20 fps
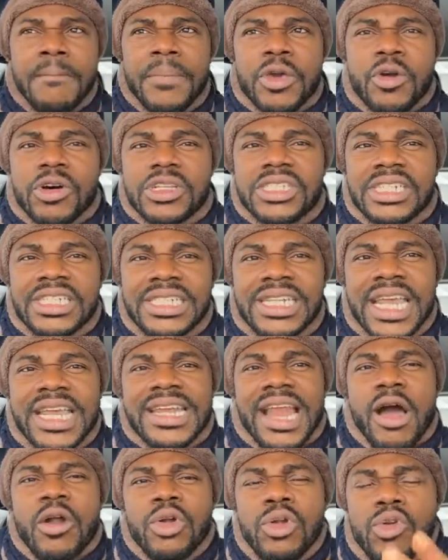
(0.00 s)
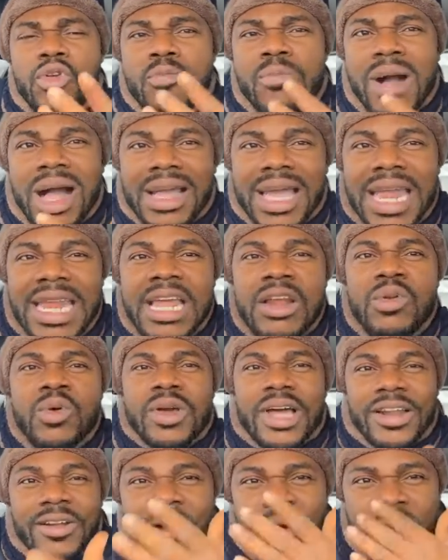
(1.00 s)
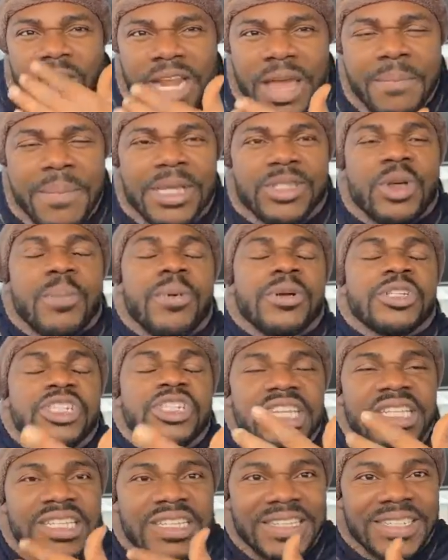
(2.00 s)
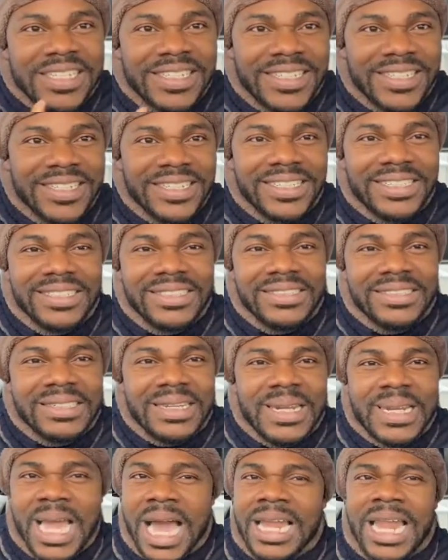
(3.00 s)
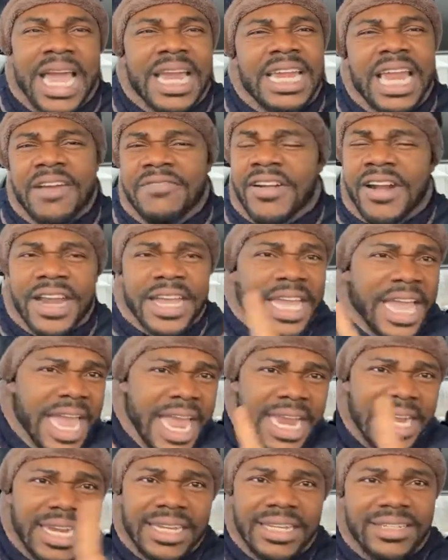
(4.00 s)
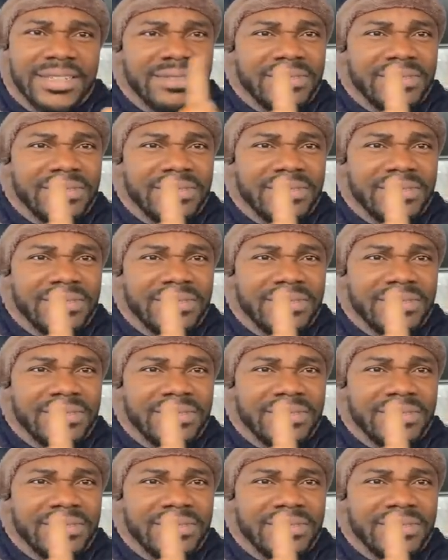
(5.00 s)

Because they now look back and they look at all the missed opportunities. They are like, never again.